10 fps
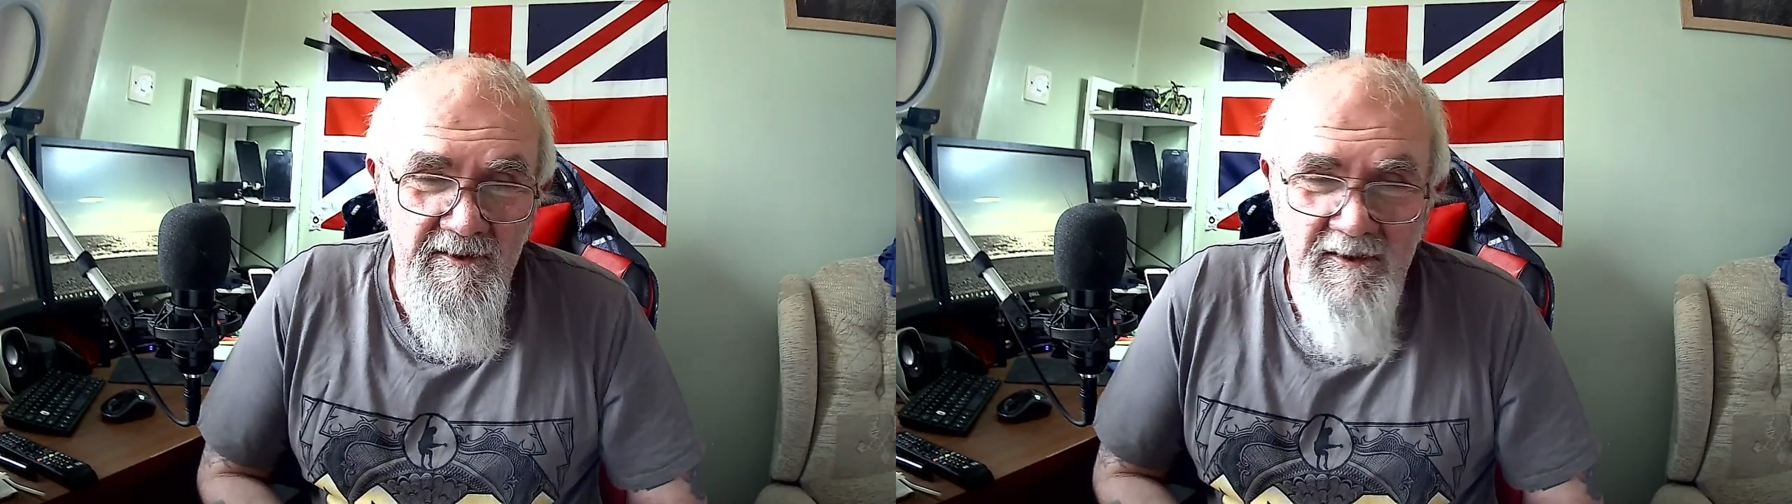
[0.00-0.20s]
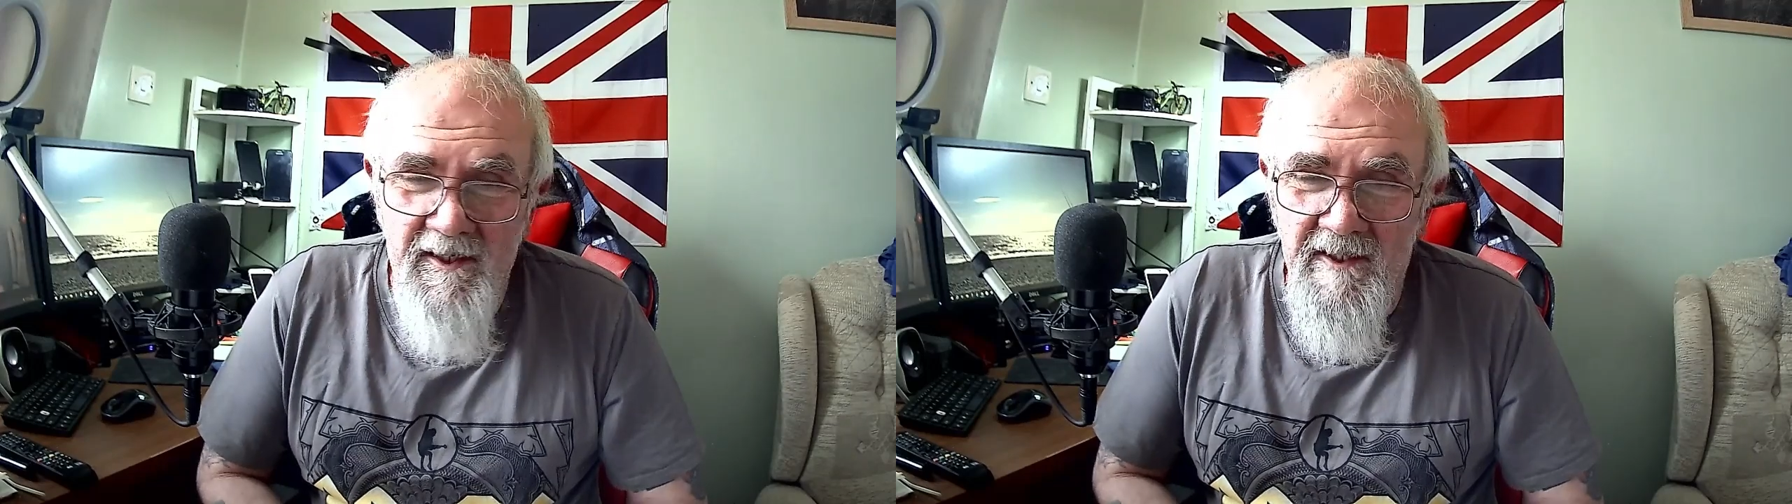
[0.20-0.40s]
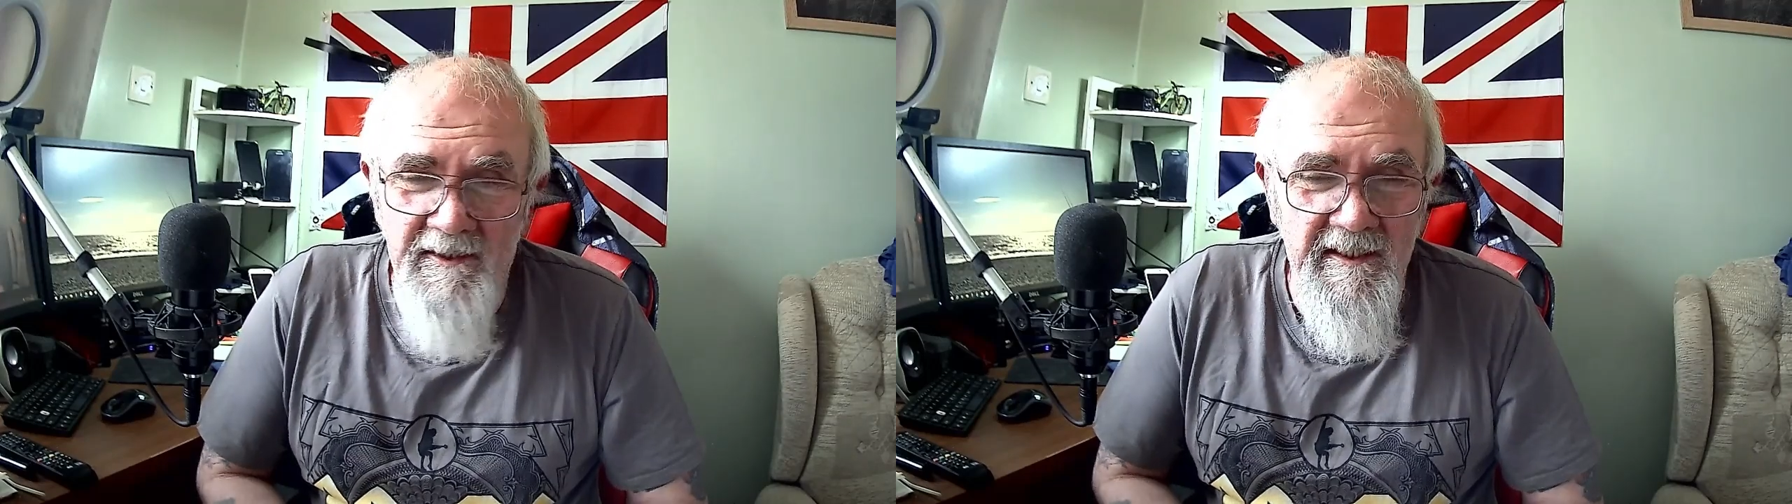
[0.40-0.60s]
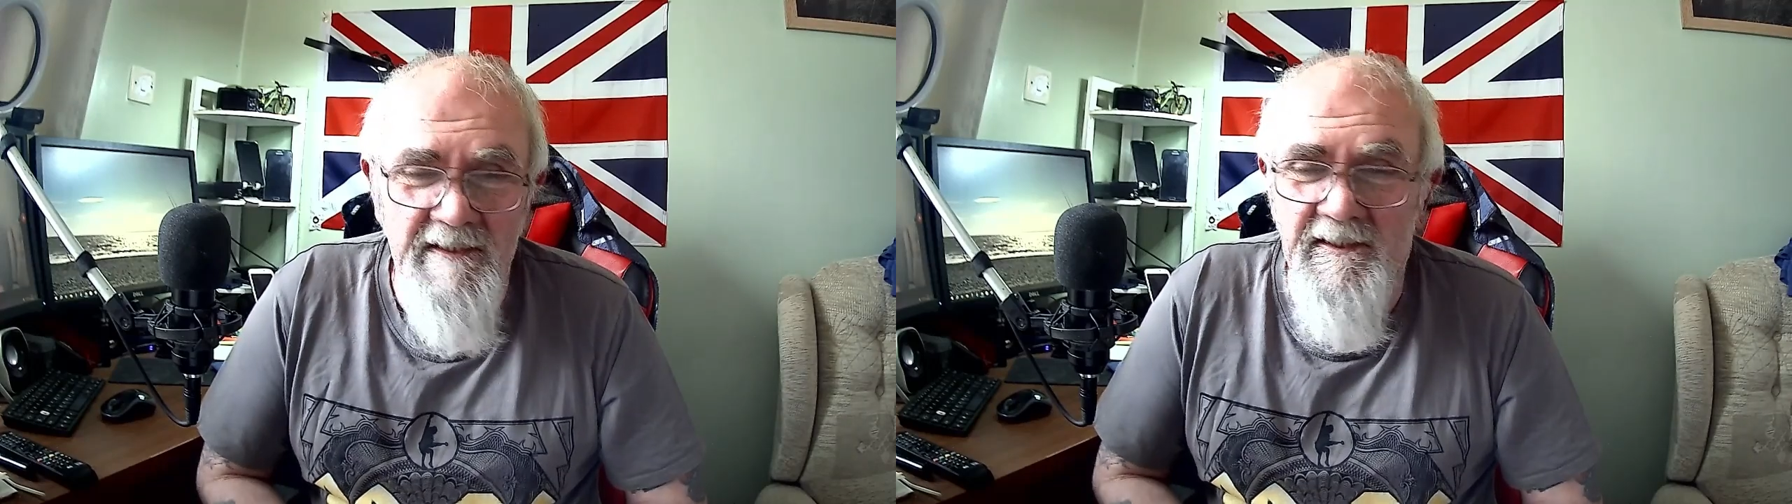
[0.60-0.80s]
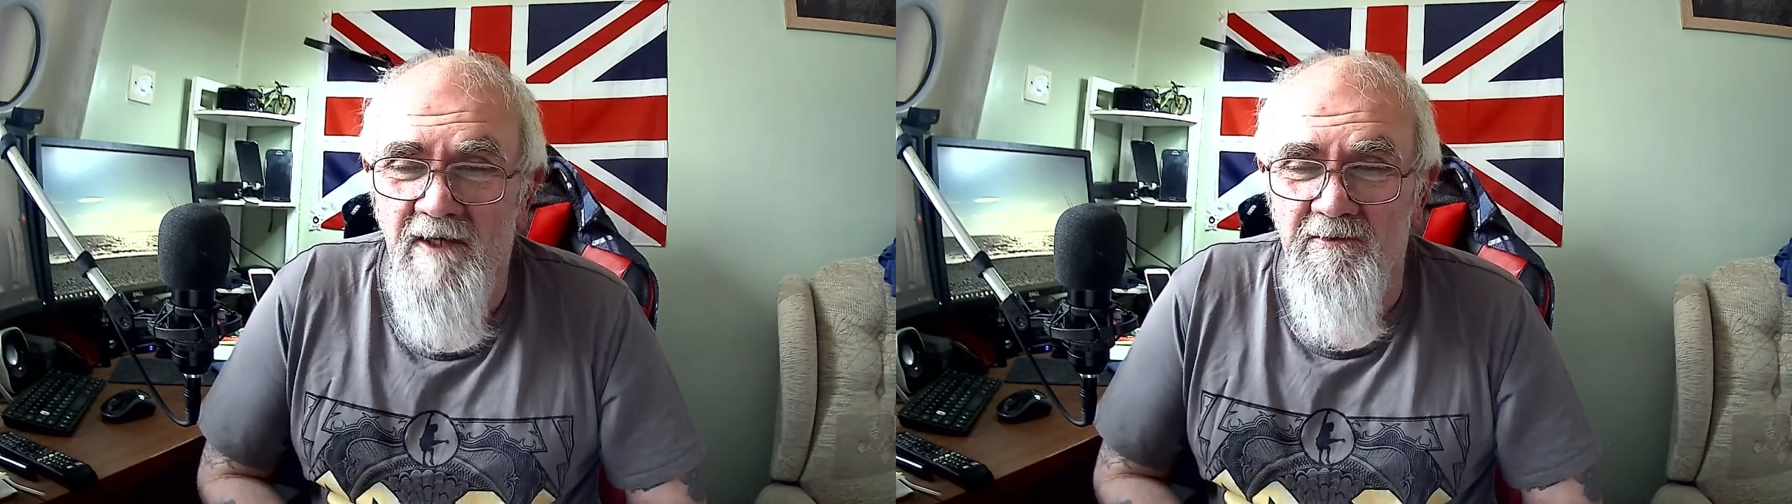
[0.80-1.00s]
an
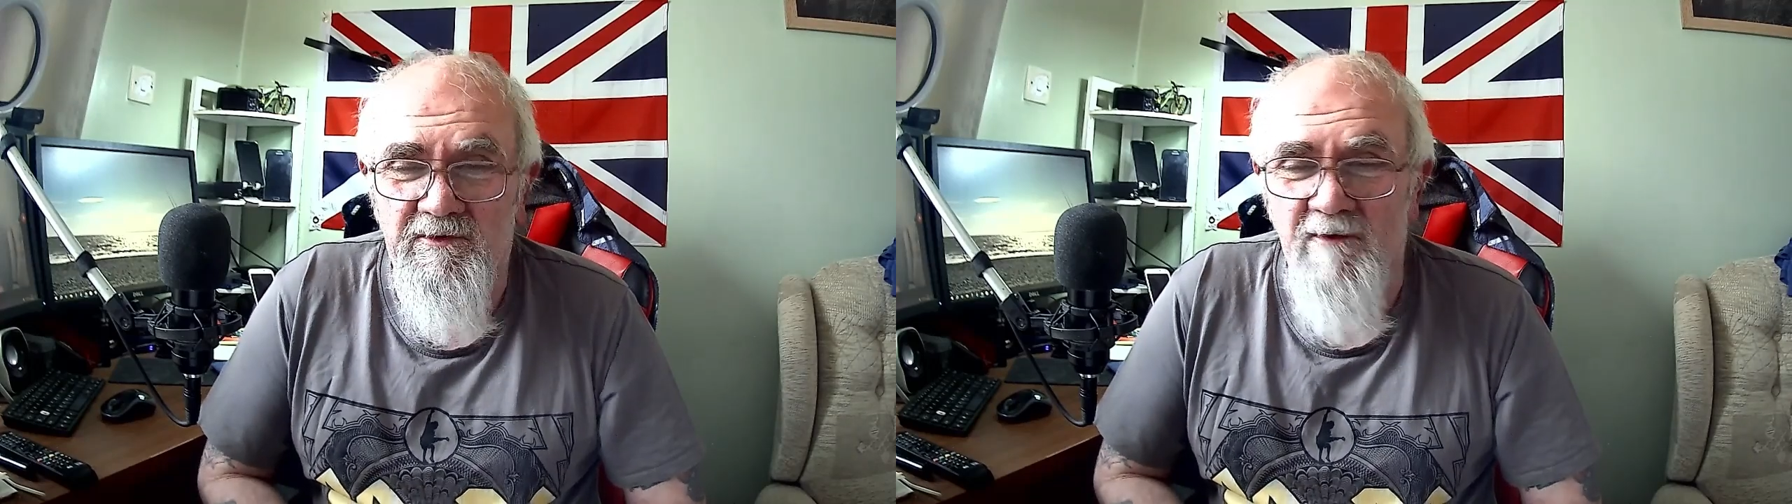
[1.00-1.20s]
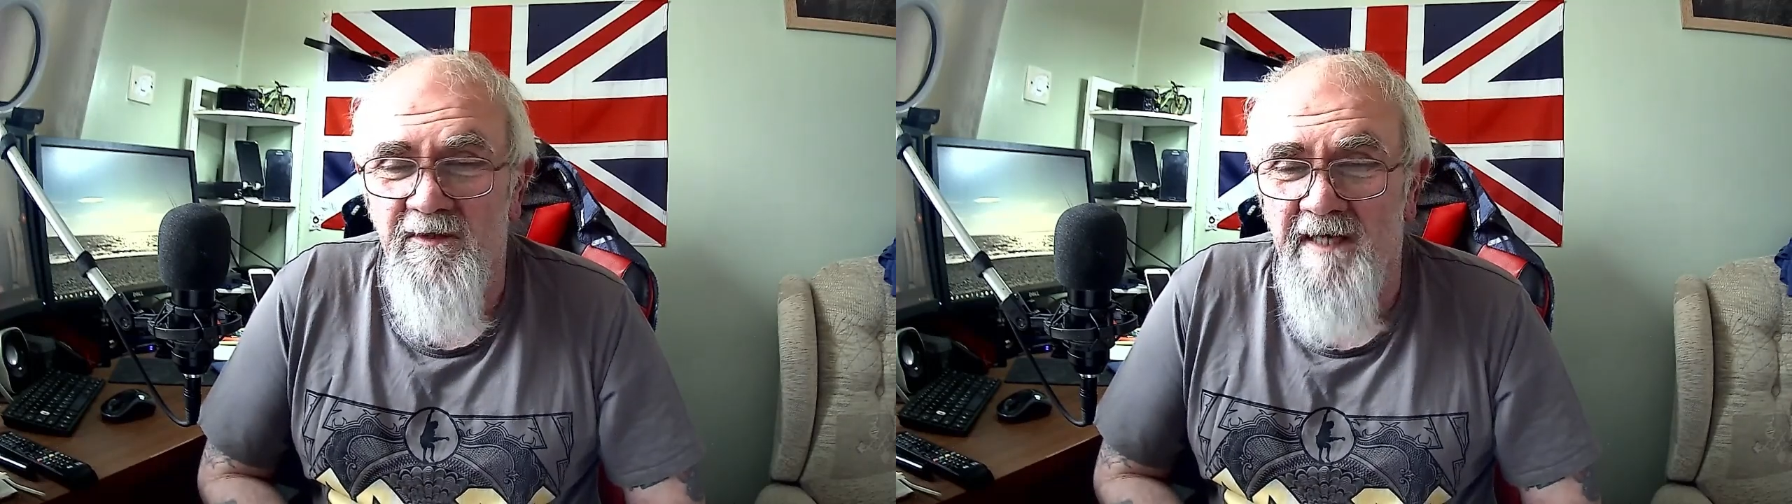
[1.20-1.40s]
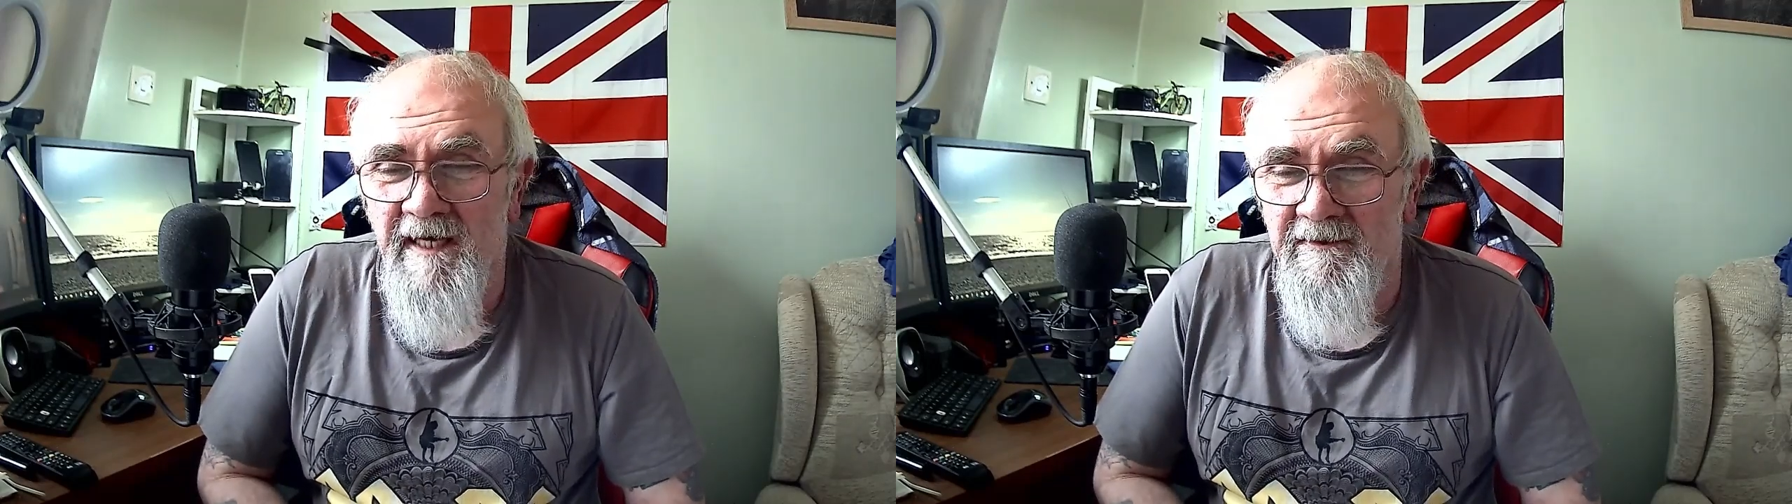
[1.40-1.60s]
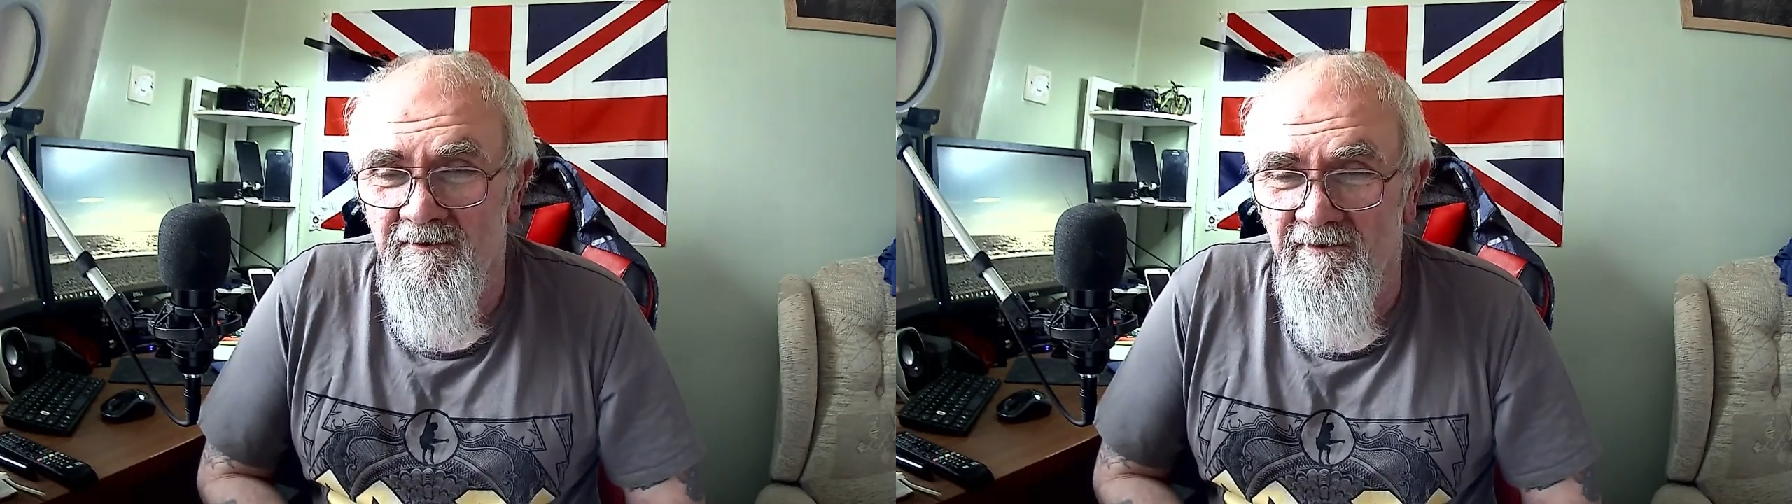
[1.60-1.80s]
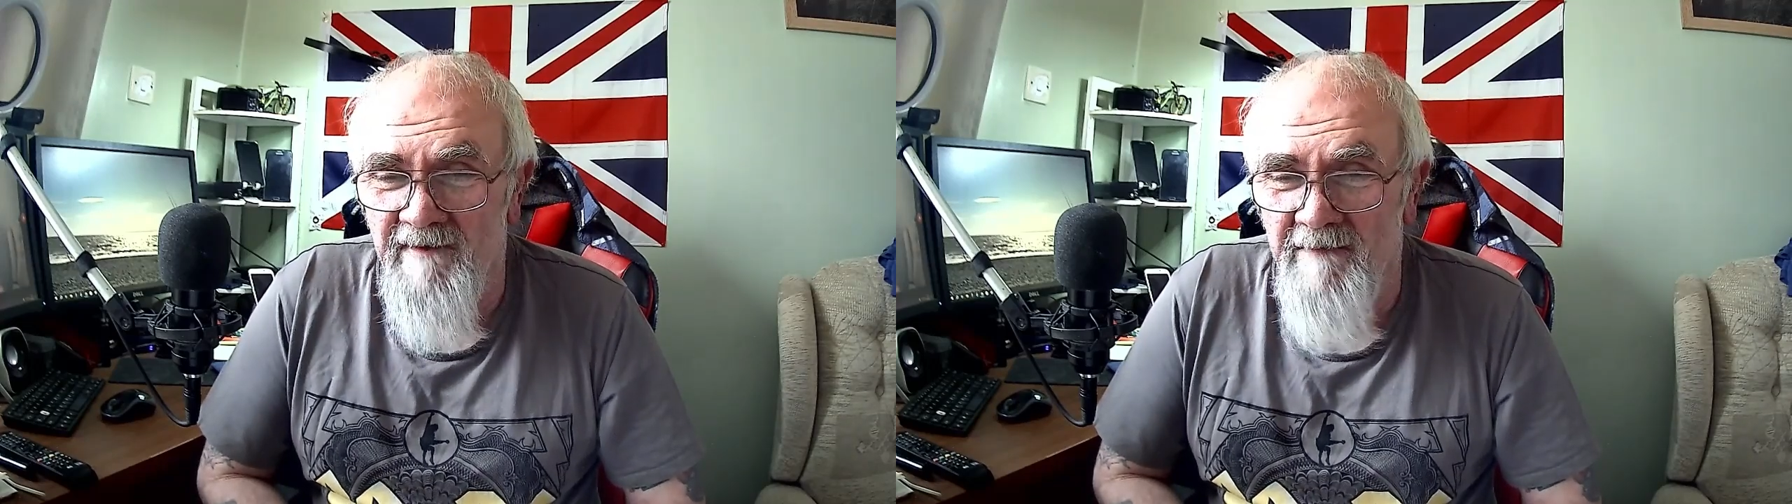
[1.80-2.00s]
eco
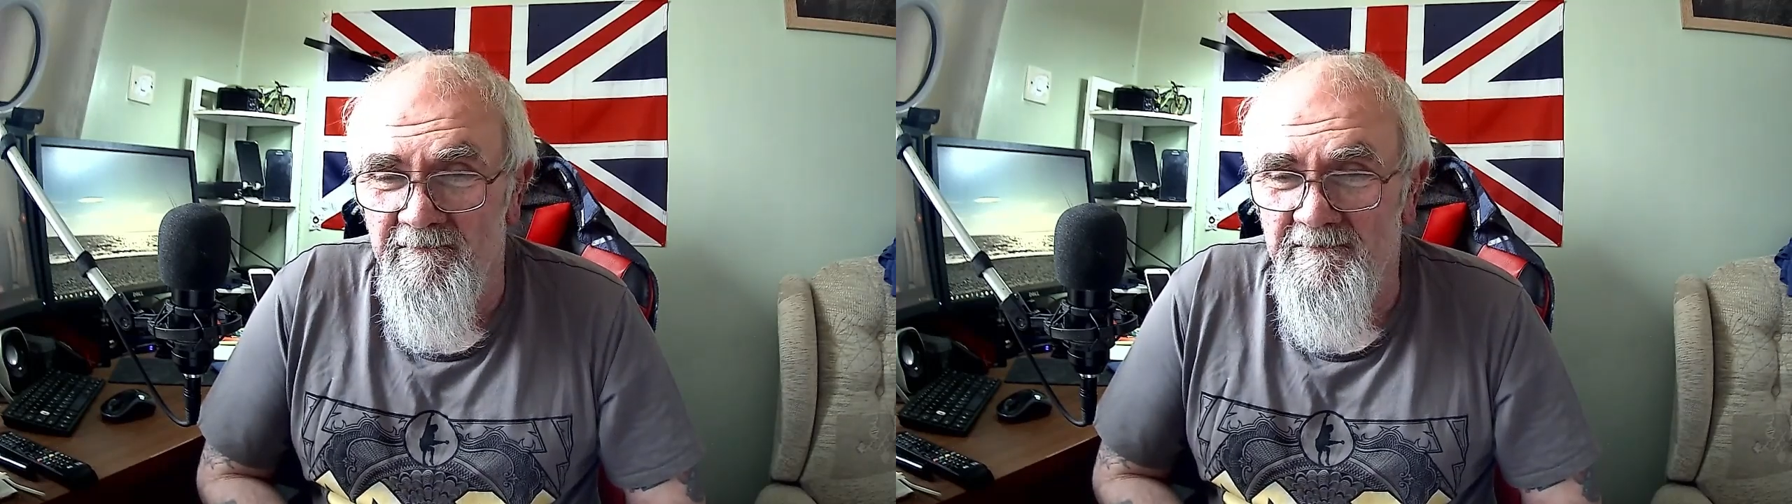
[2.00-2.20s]
propaganda event.